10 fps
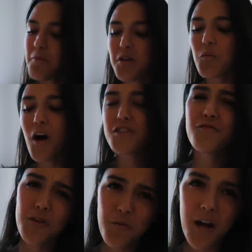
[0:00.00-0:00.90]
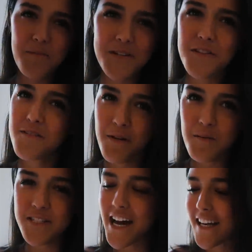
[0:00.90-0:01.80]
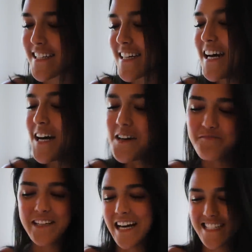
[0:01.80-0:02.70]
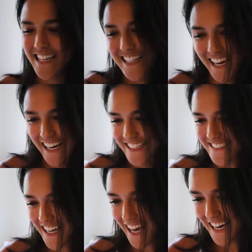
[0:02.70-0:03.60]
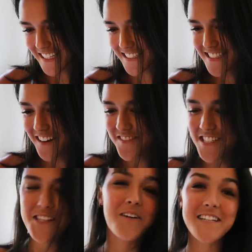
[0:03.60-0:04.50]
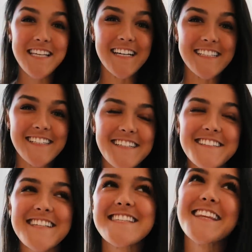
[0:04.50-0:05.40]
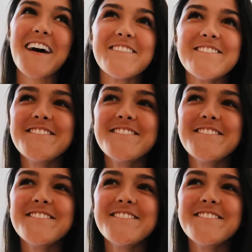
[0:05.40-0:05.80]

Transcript: I'm gonna watch a few more episodes of Baby Daddy because I can and I'm just so excited to see them.